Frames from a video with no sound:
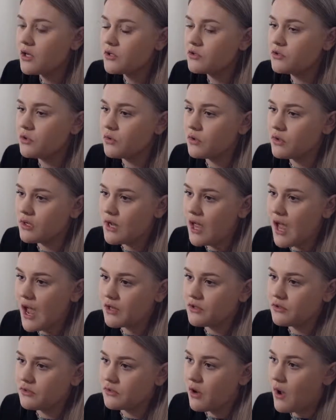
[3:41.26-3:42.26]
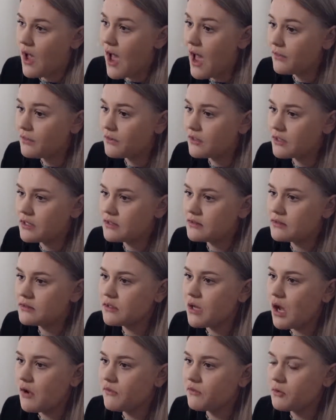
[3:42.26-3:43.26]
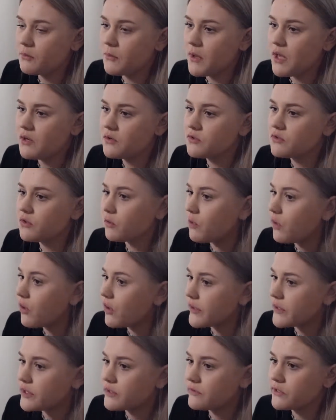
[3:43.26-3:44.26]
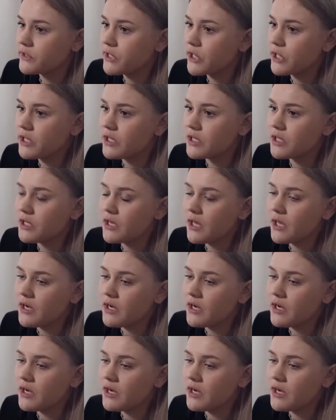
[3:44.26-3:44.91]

student, athletes, government, sororities, fraternity,